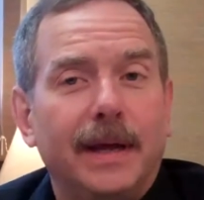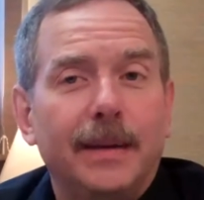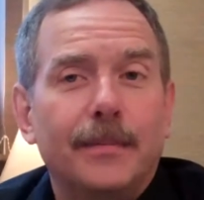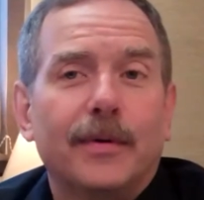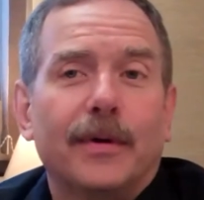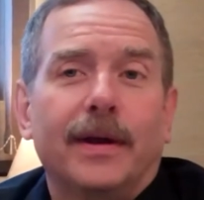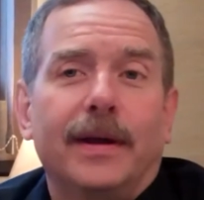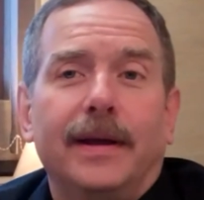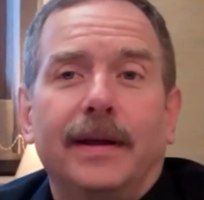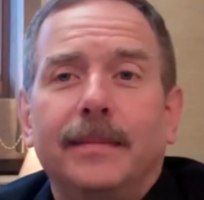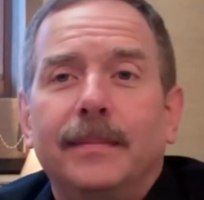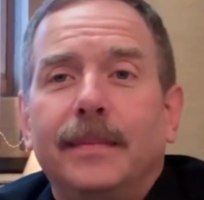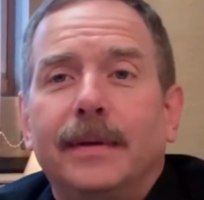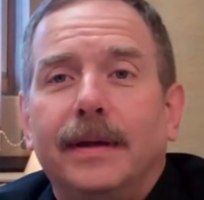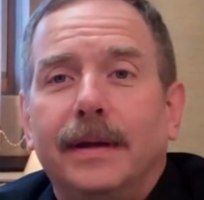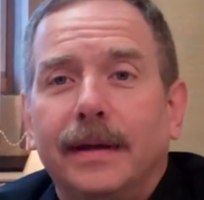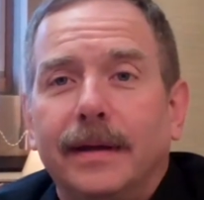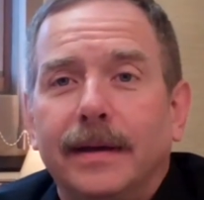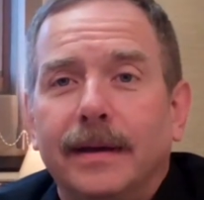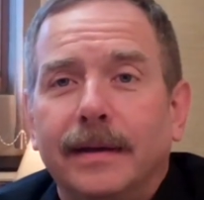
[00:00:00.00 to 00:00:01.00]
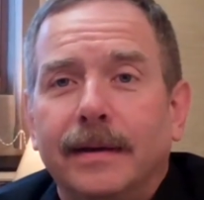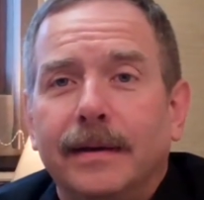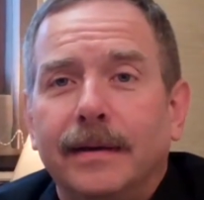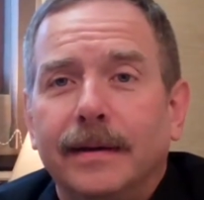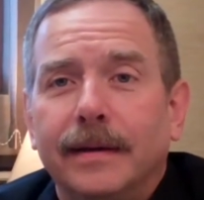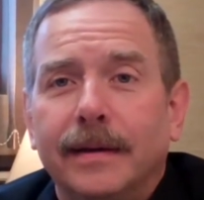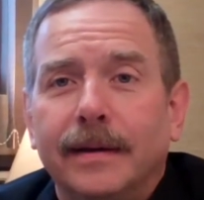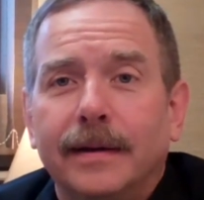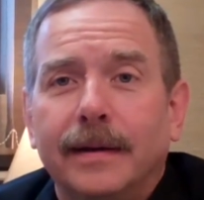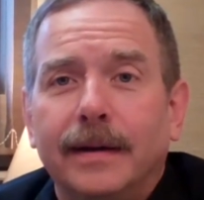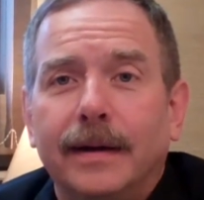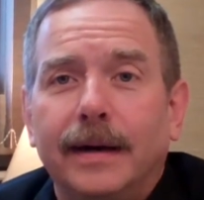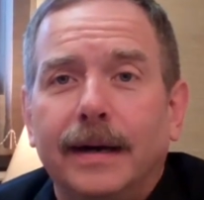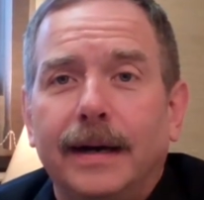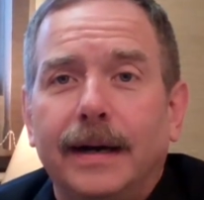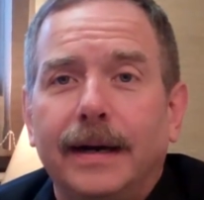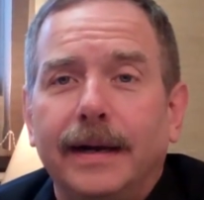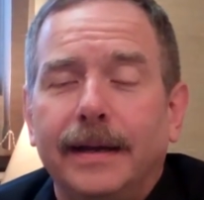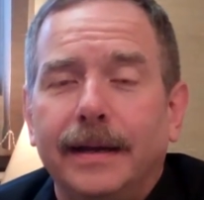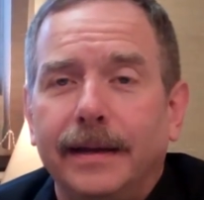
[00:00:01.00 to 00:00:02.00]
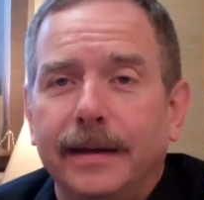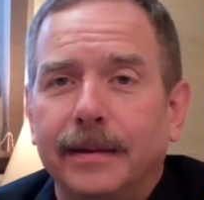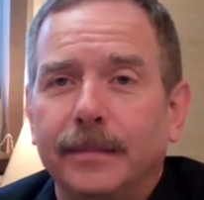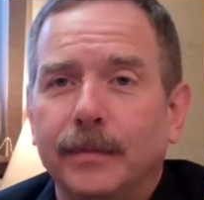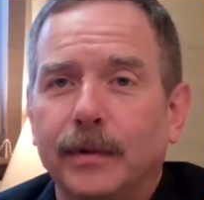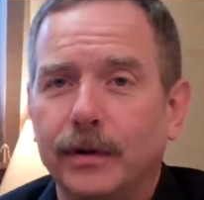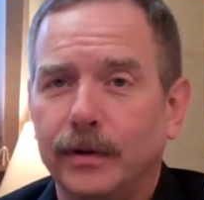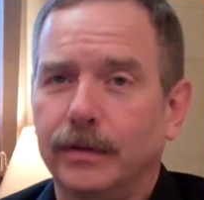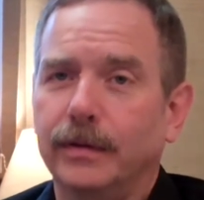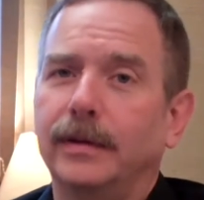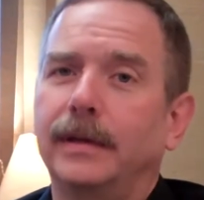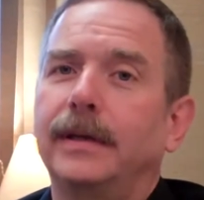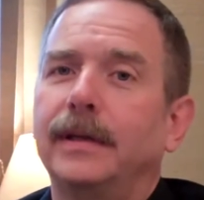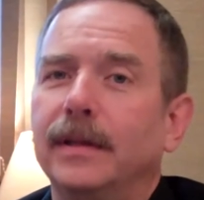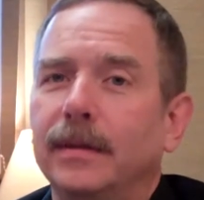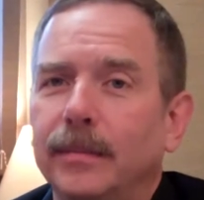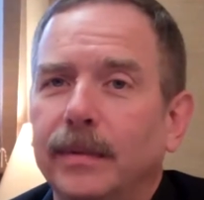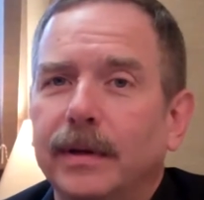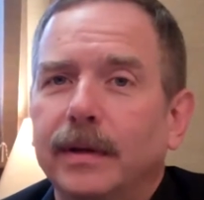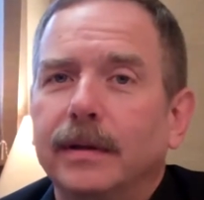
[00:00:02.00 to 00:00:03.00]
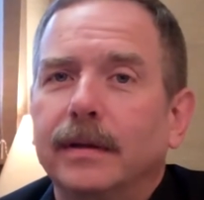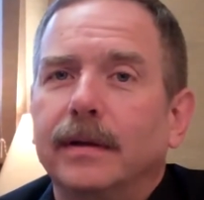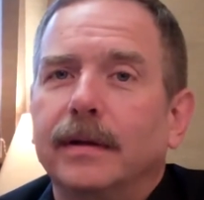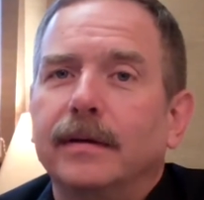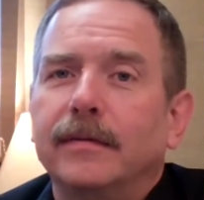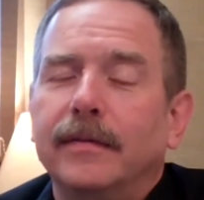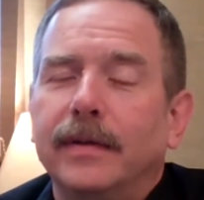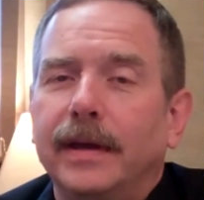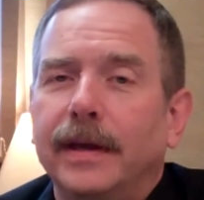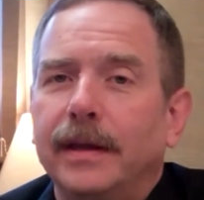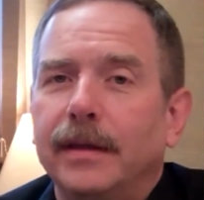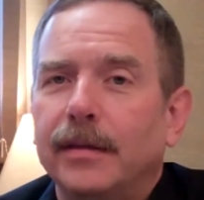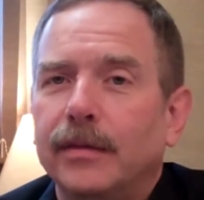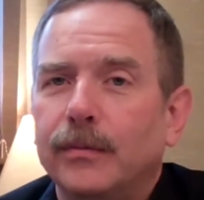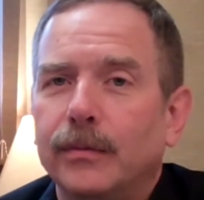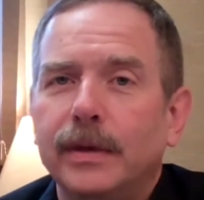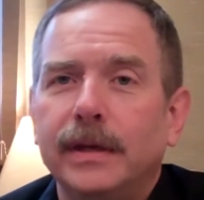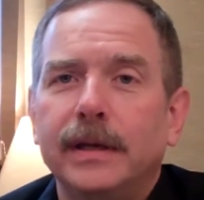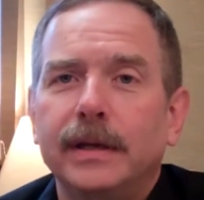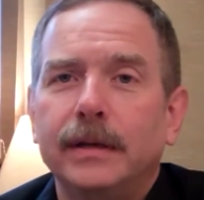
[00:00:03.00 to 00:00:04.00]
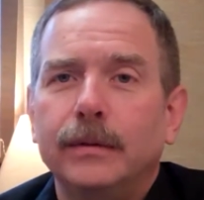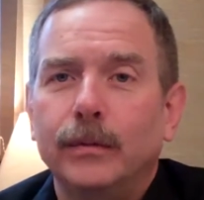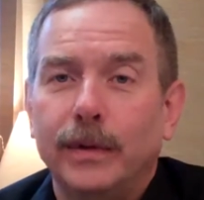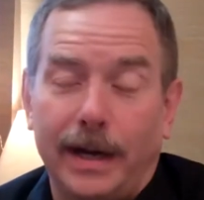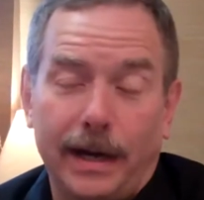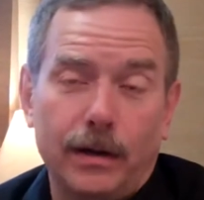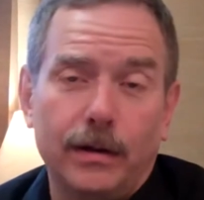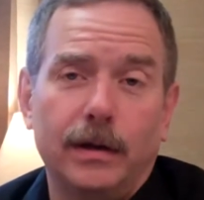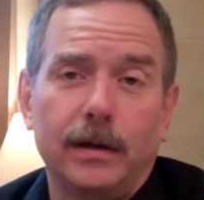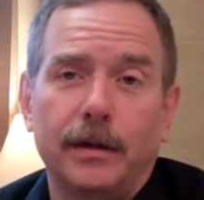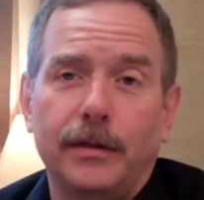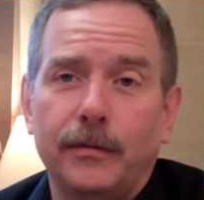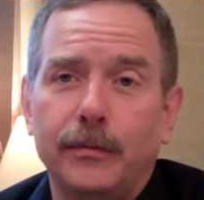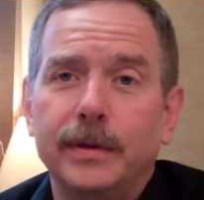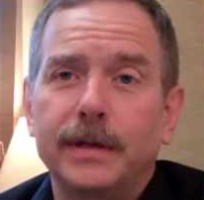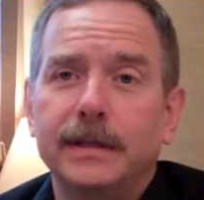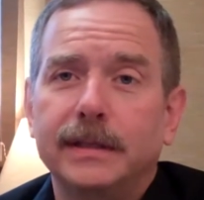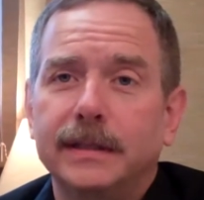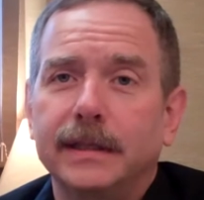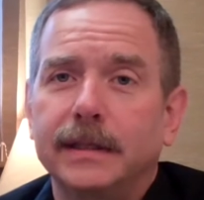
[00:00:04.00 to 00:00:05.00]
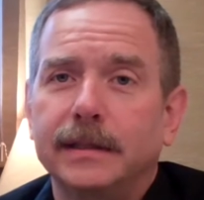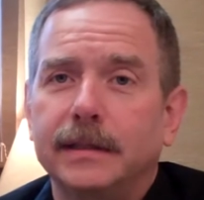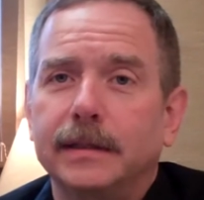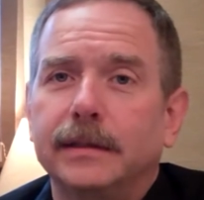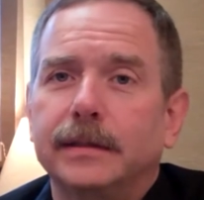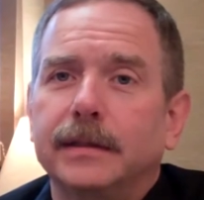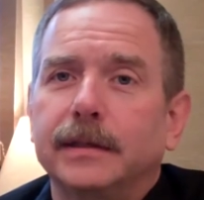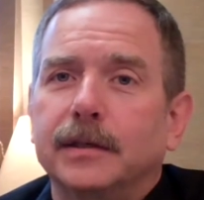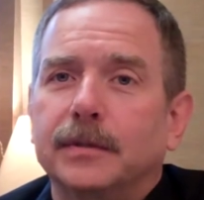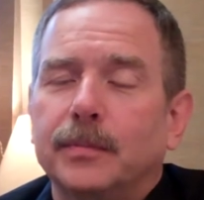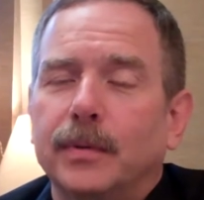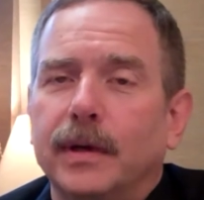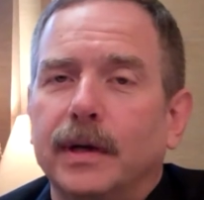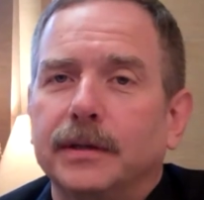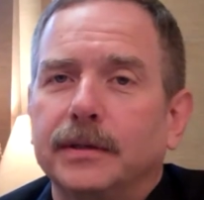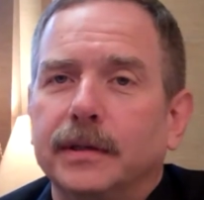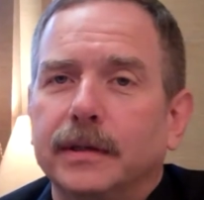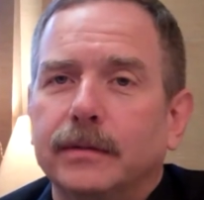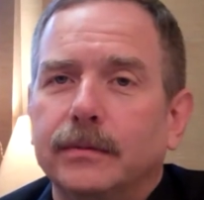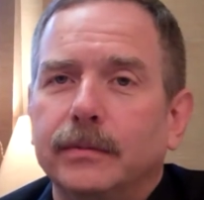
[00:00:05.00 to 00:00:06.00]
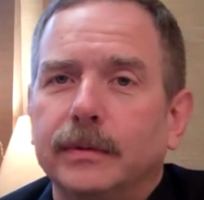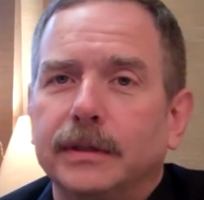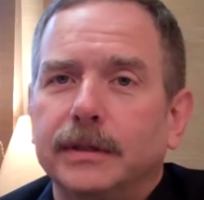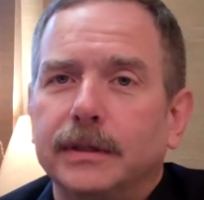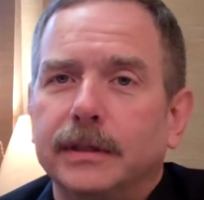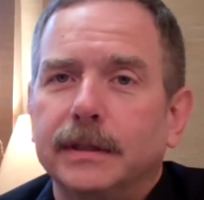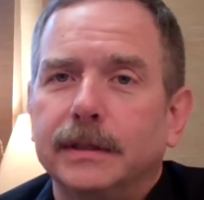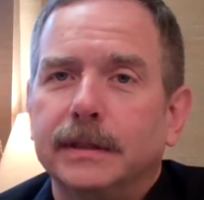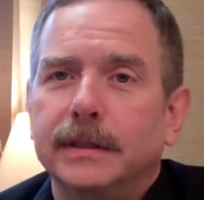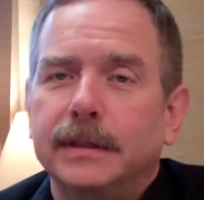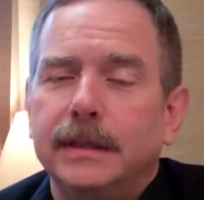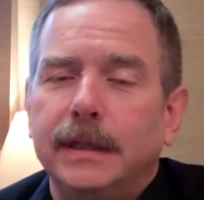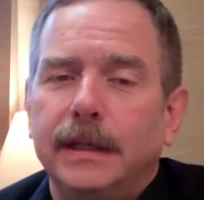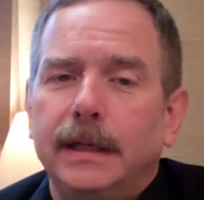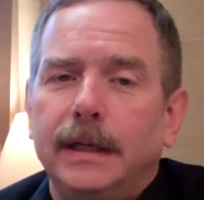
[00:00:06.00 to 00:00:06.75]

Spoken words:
Abraham, and I am currently in the middle of what I call a 366 project, which is